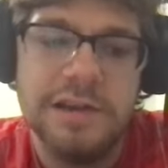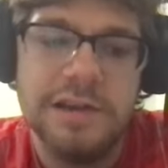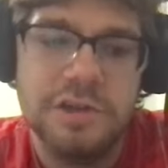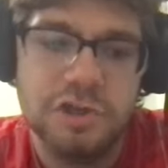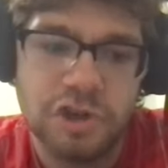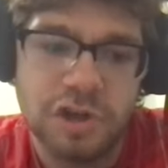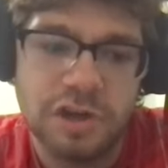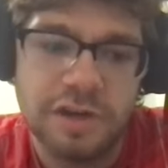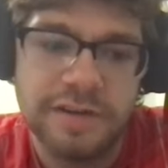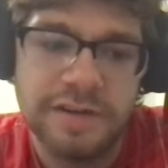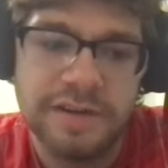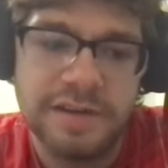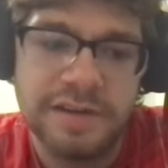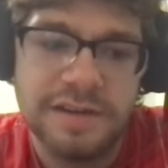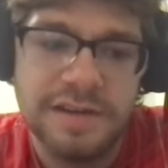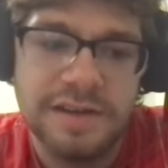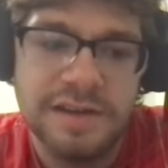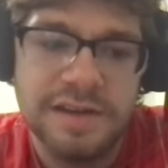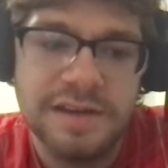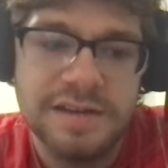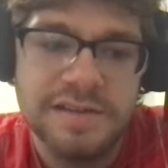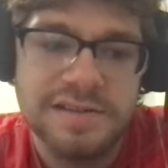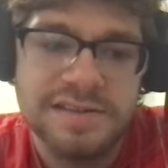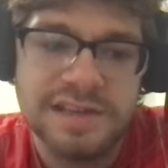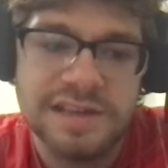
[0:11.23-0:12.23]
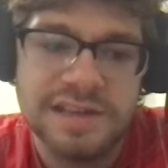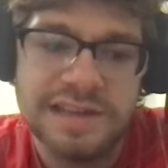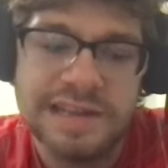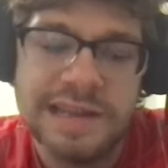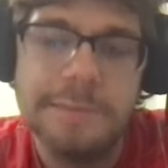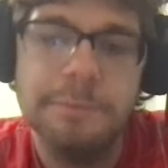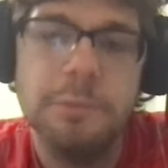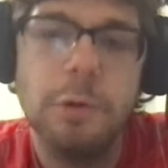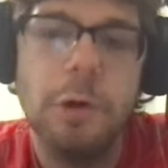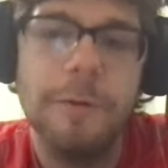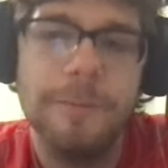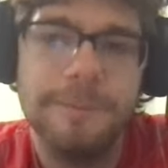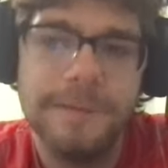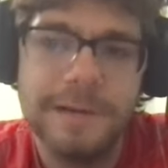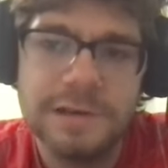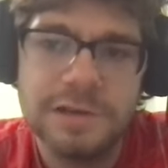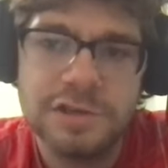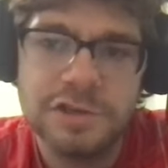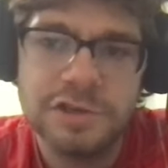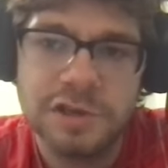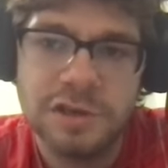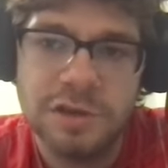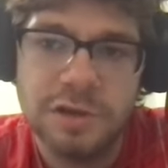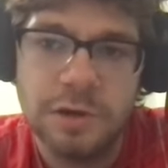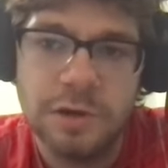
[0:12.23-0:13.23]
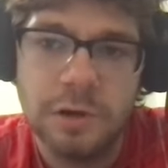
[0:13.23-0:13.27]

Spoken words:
Selimović,